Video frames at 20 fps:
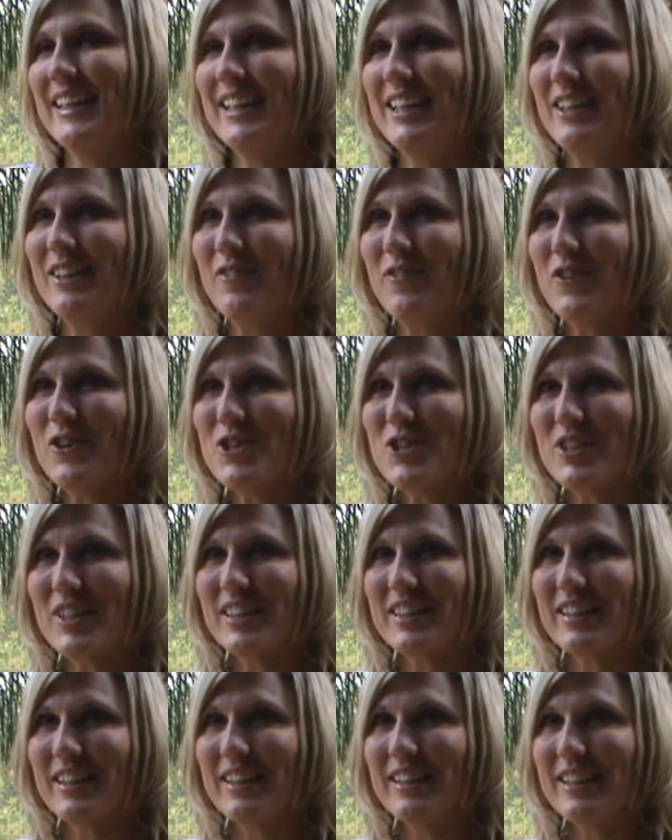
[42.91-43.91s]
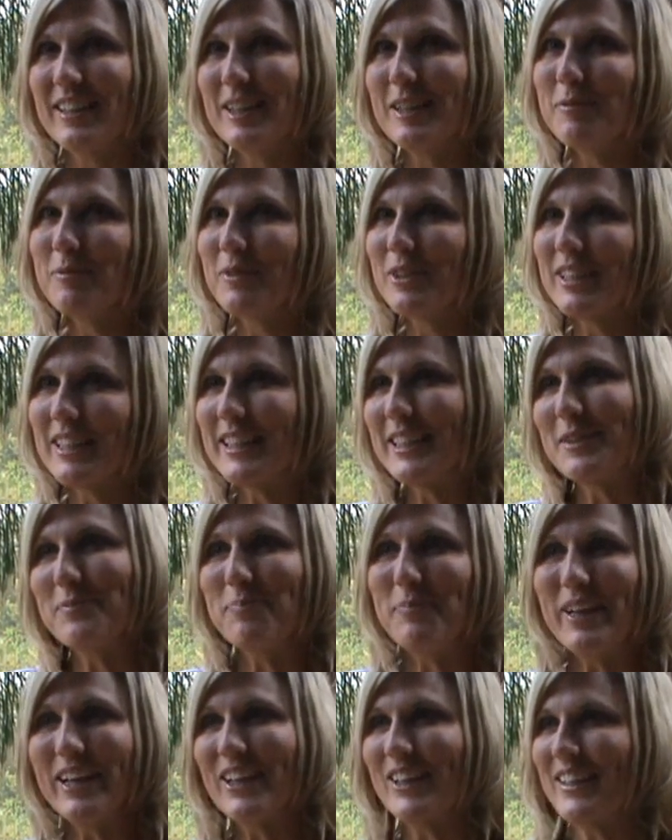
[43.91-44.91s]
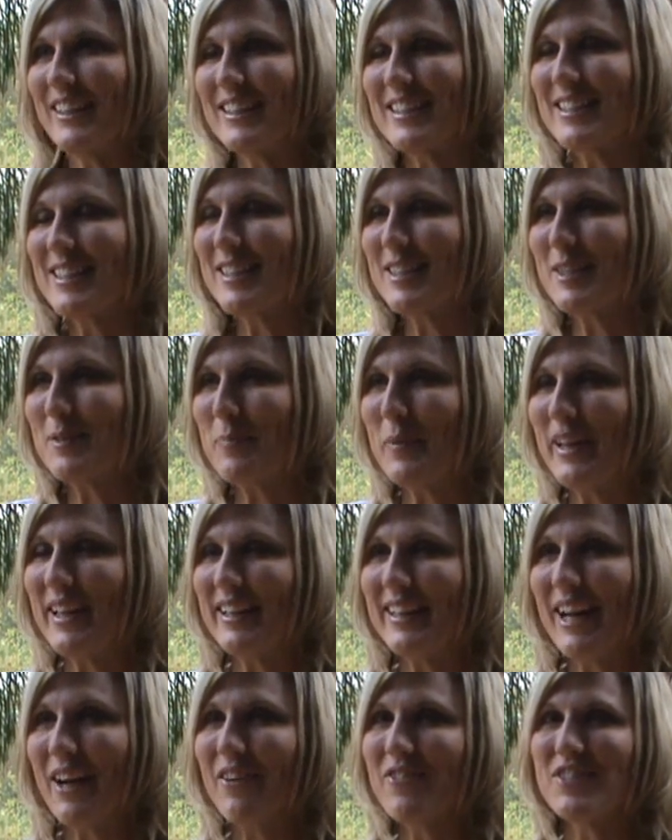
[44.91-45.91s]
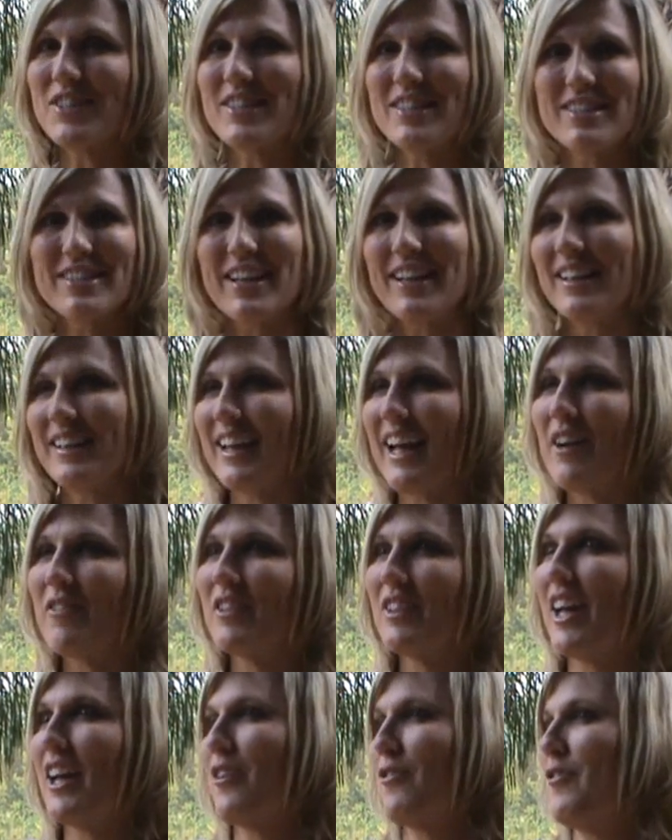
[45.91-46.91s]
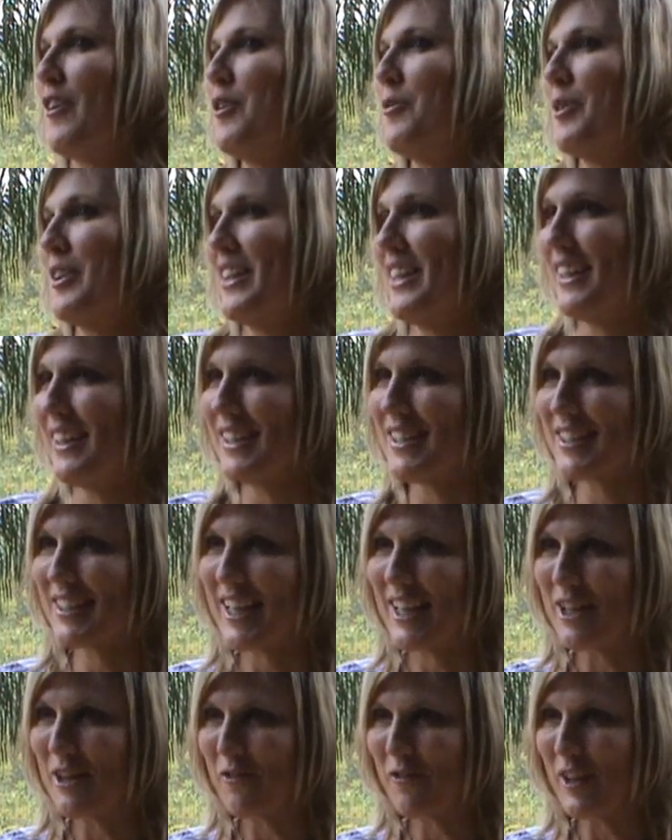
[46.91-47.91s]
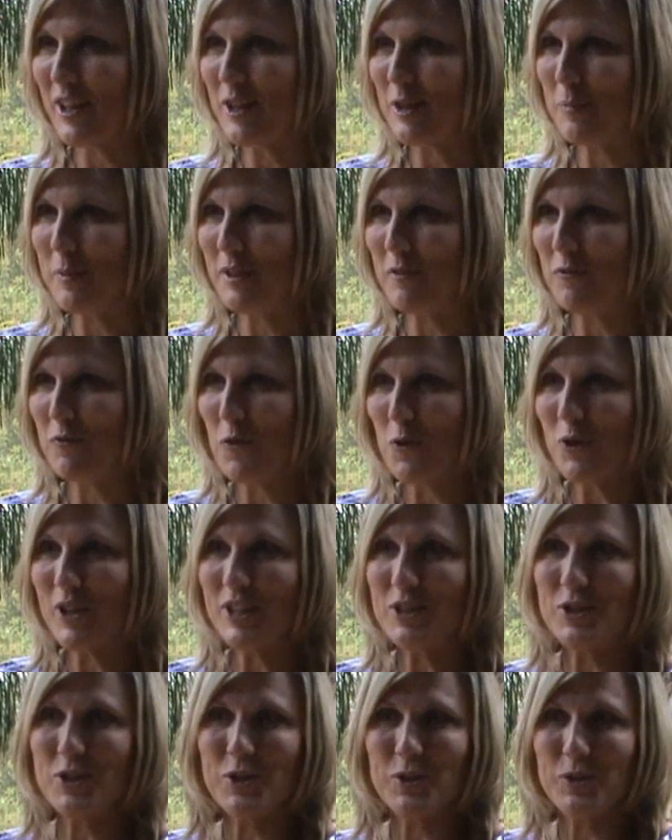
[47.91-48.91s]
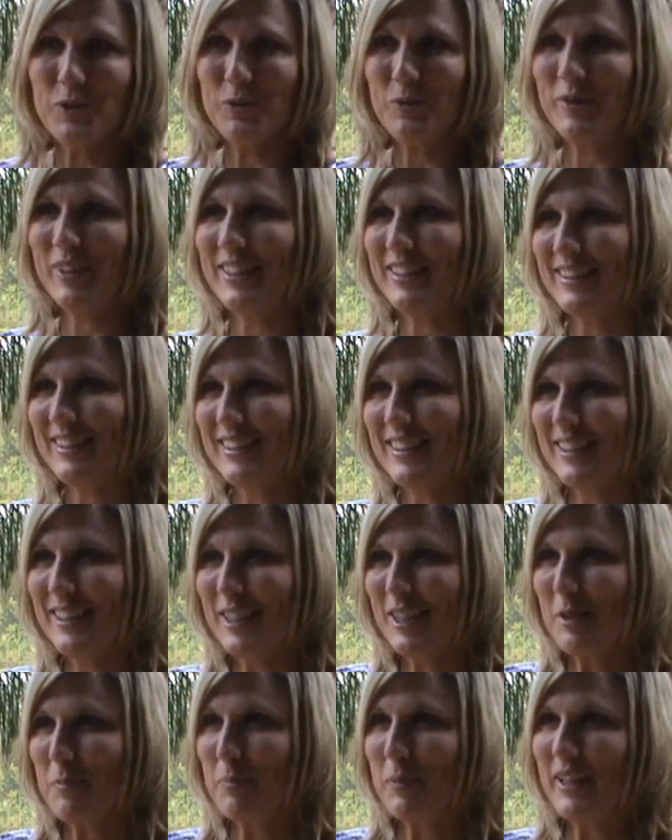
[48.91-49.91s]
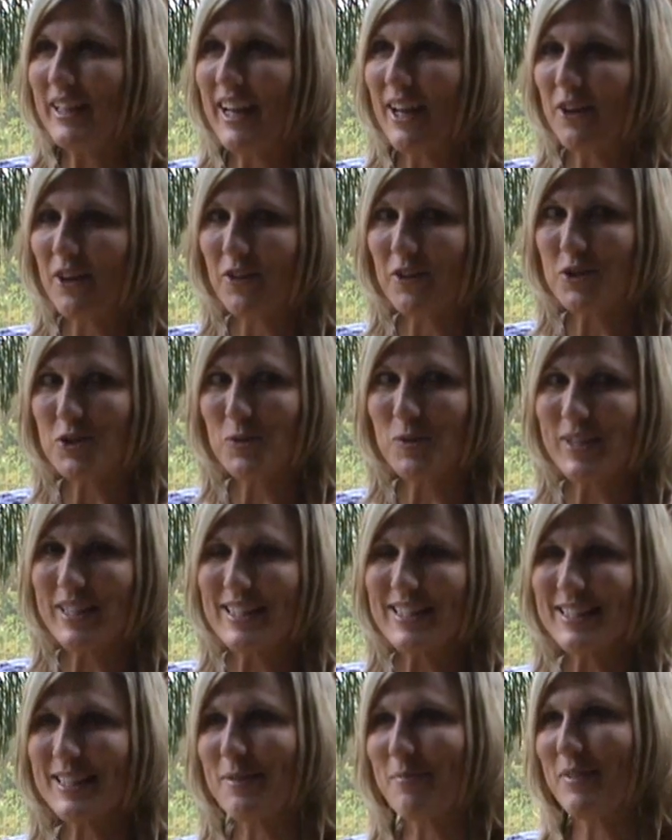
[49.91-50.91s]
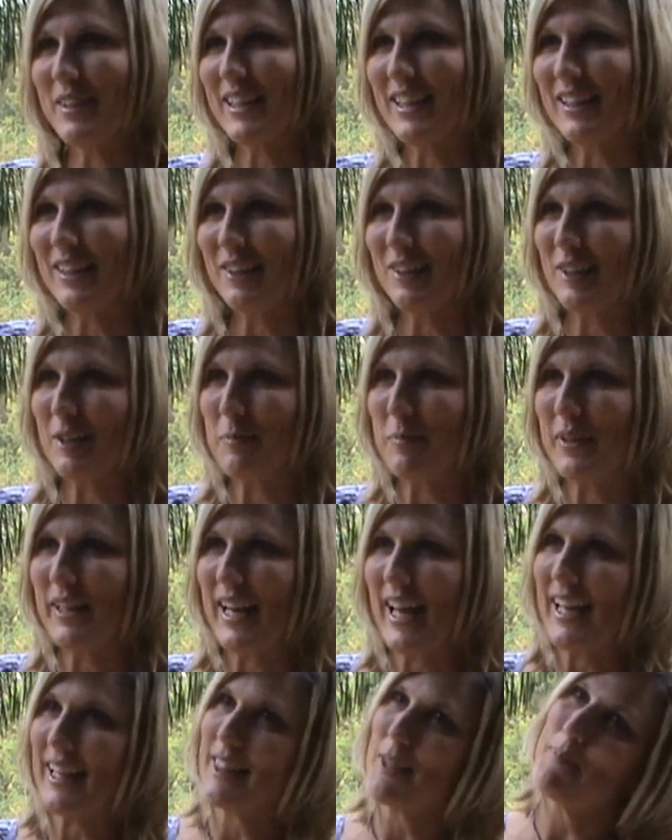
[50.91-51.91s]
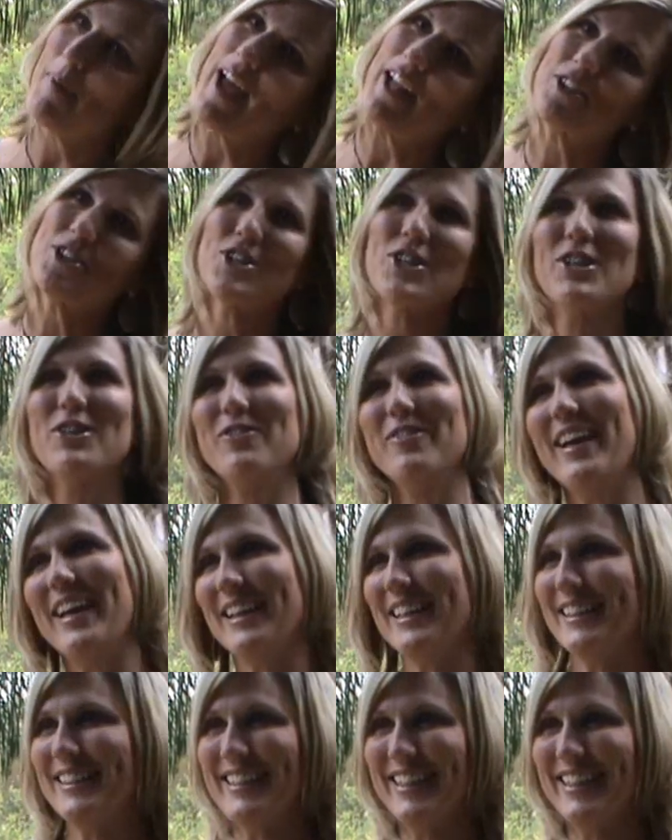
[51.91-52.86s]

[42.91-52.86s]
And at first I thought, I'm really embarrassed. But now I've just decided to have a lot of fun with it. It's kind of fun to be 42 and... beat out all the 20-somethings and be like the Bachelorette.